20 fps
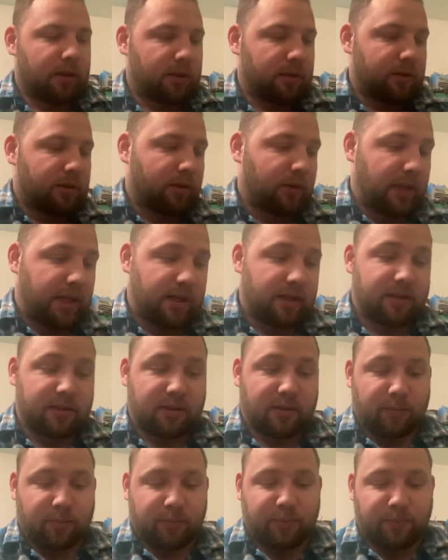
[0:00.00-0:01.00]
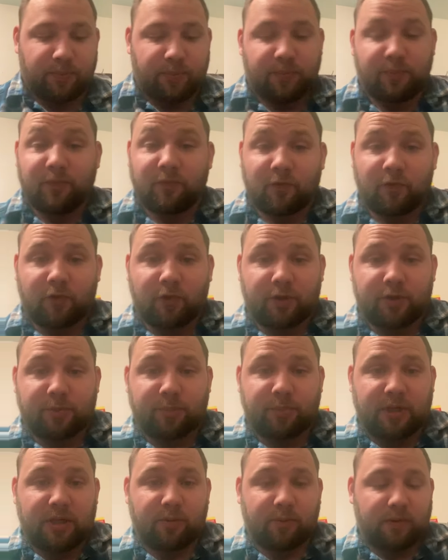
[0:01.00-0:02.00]
So that is first
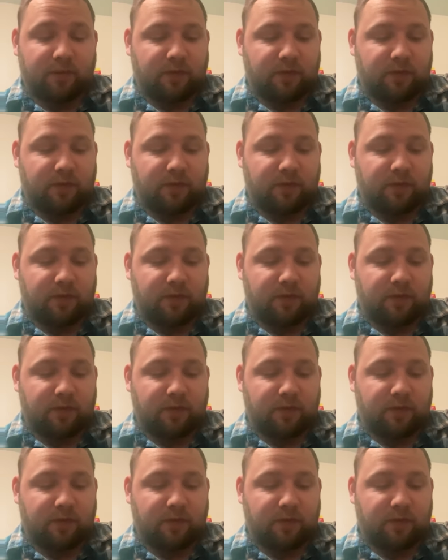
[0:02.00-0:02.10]
bait we've